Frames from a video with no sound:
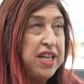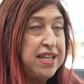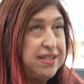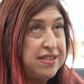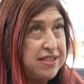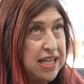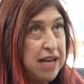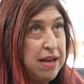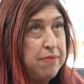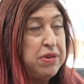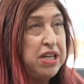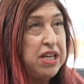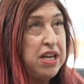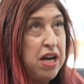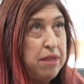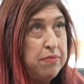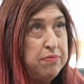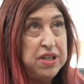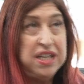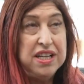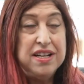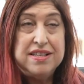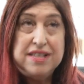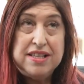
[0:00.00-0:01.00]
things coming
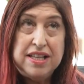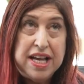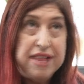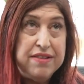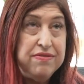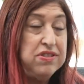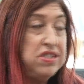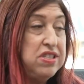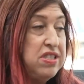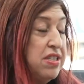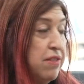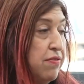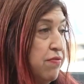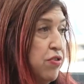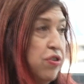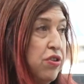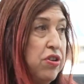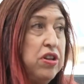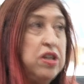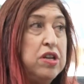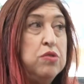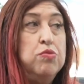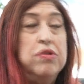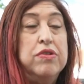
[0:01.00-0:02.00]
up because life is
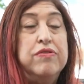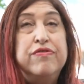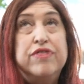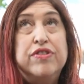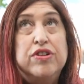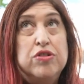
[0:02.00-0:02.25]
difficult and we're